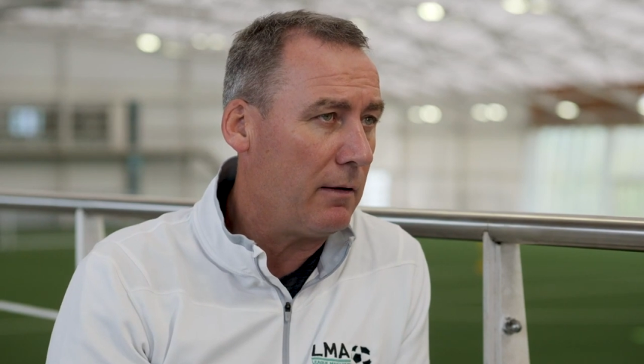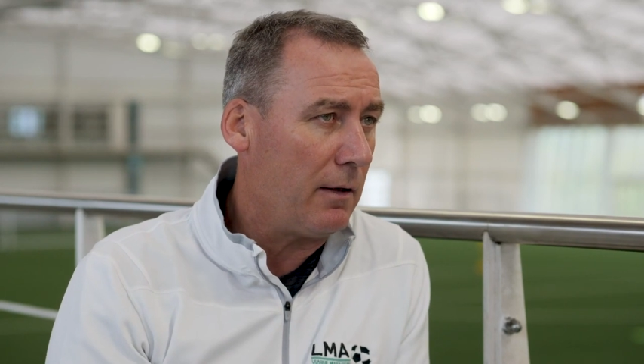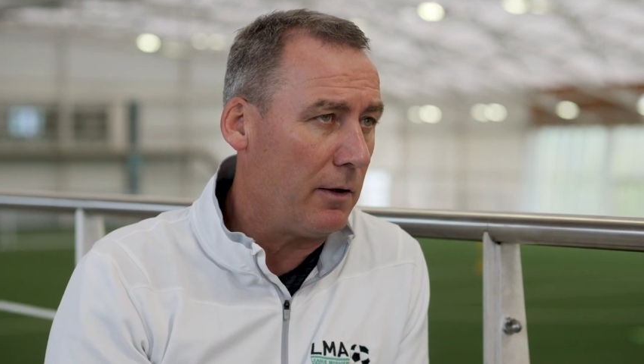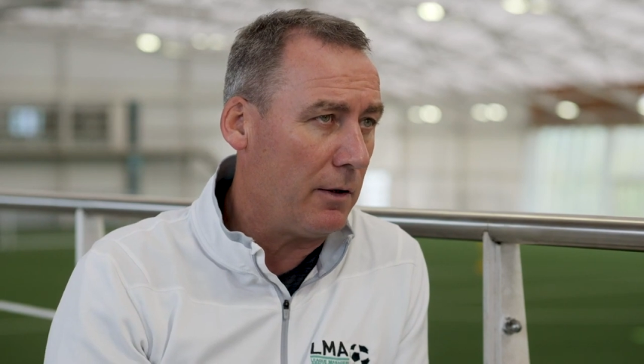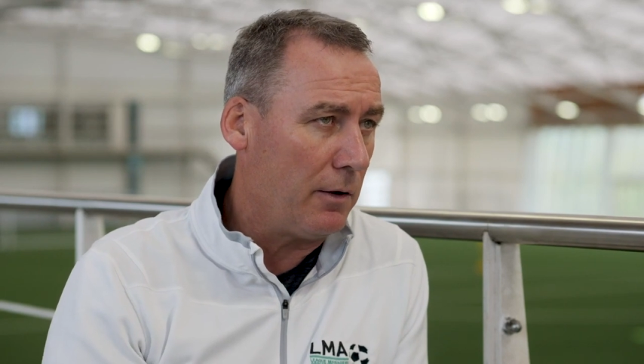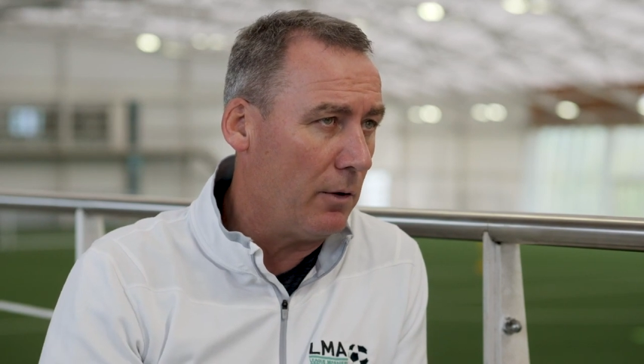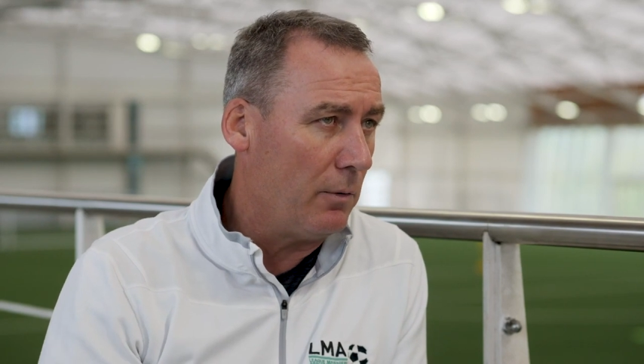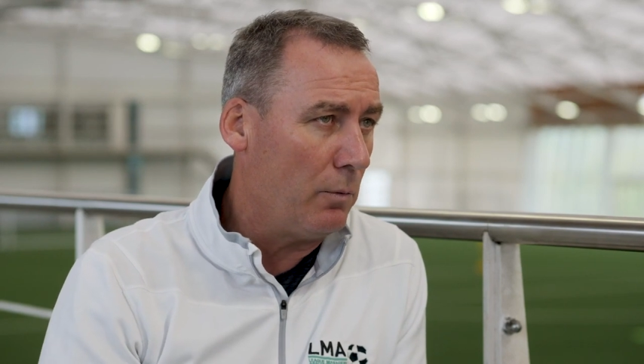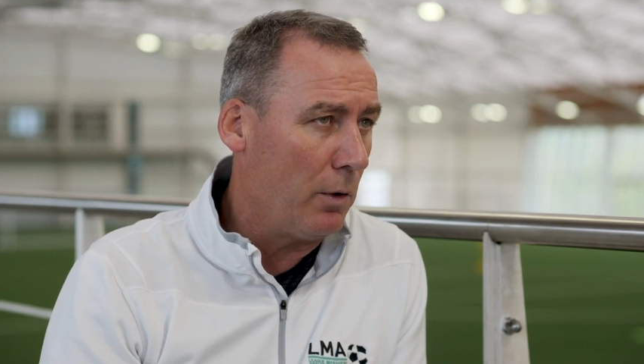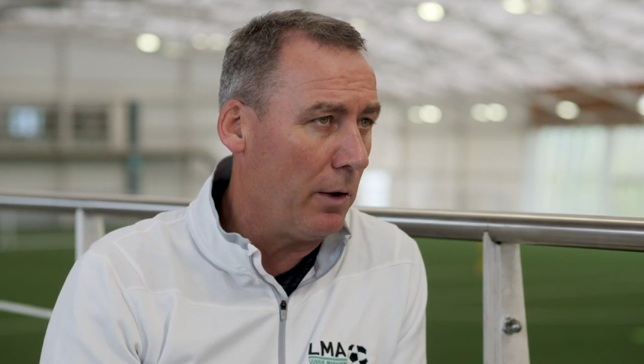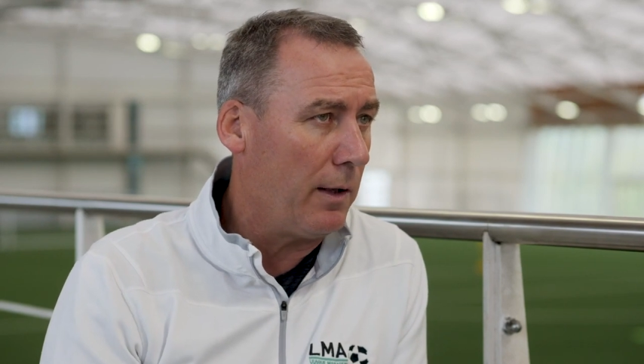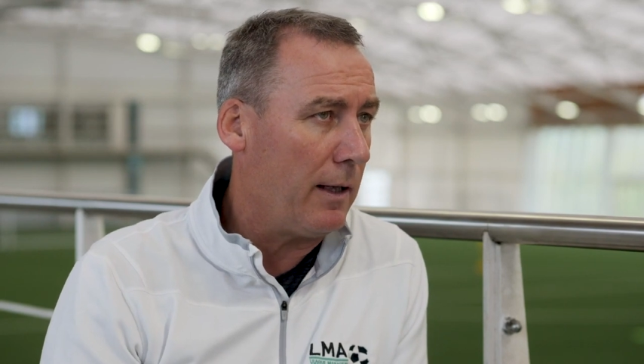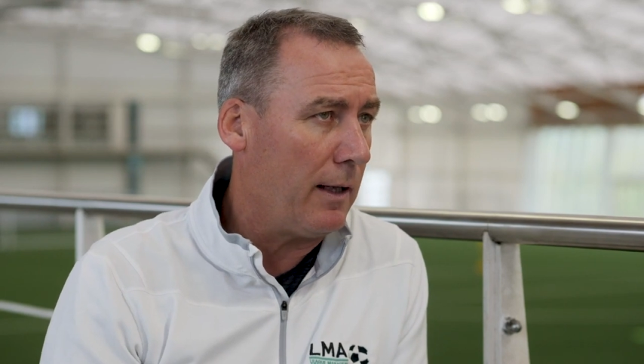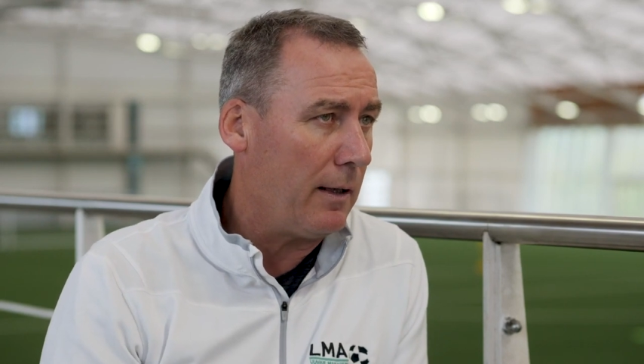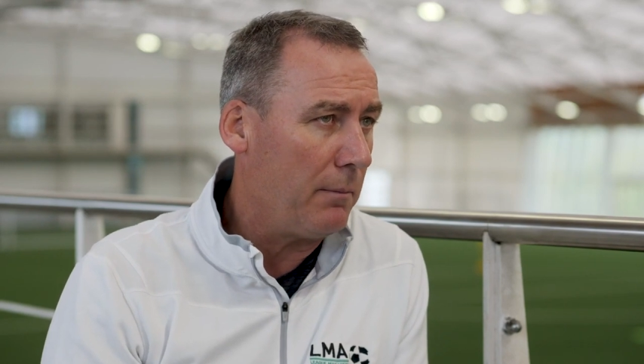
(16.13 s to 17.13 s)
and you don't
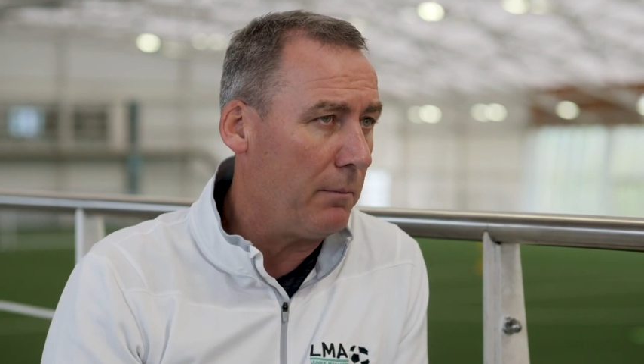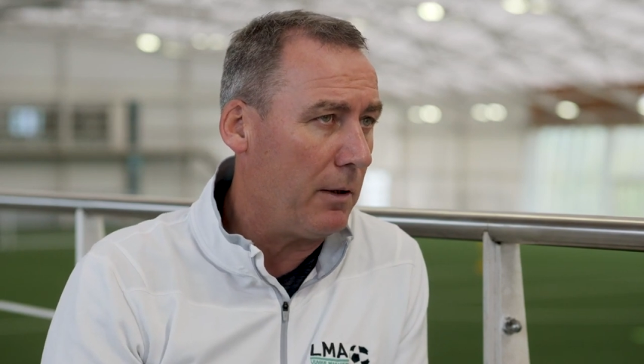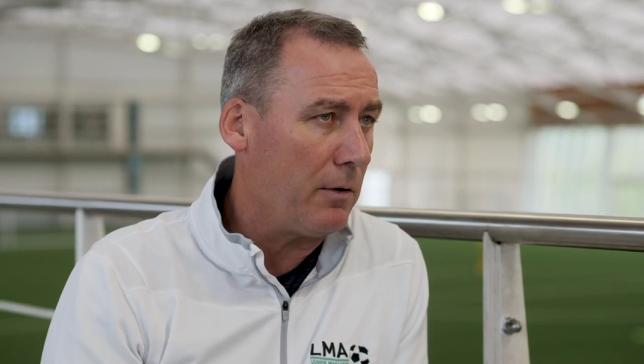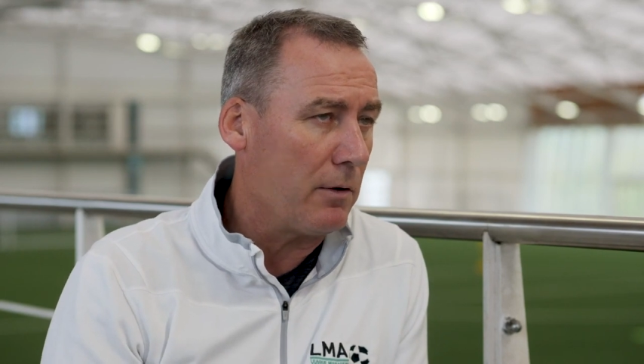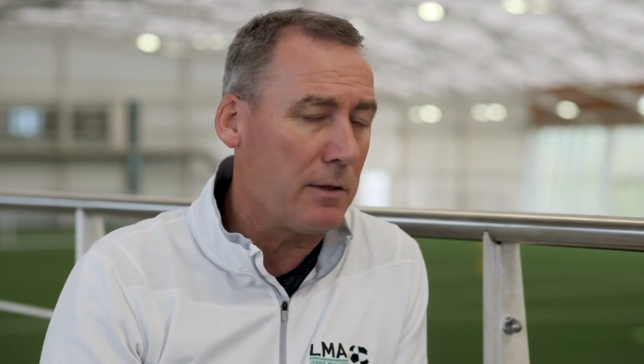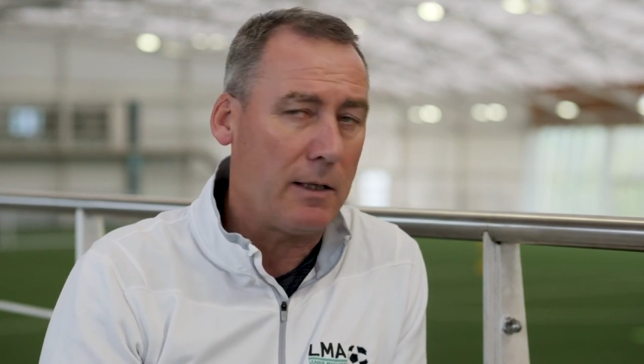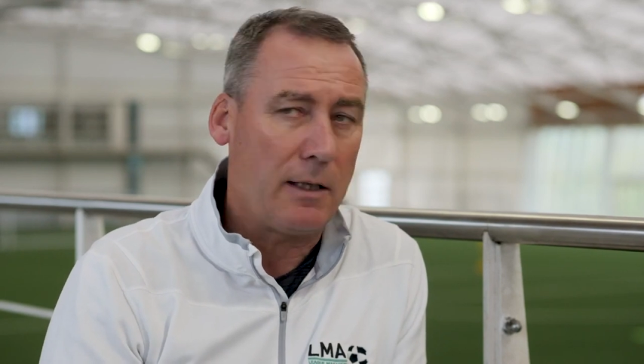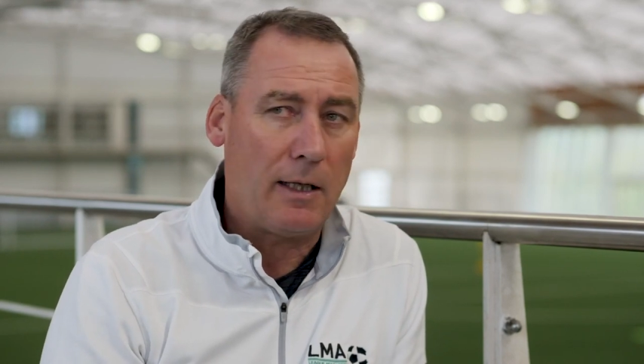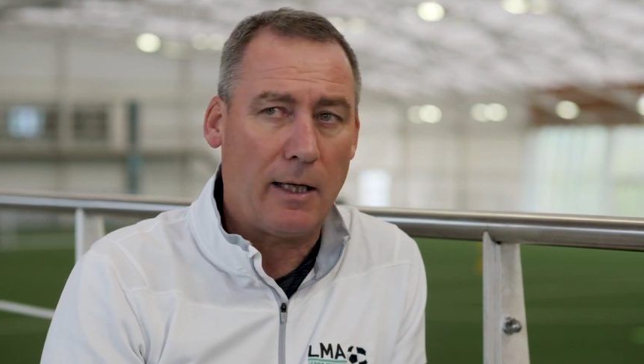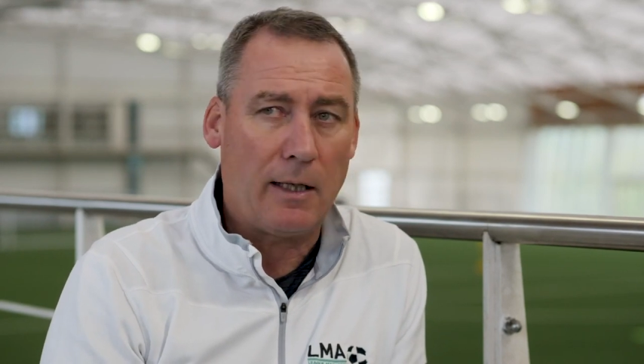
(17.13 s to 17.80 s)
want that because at the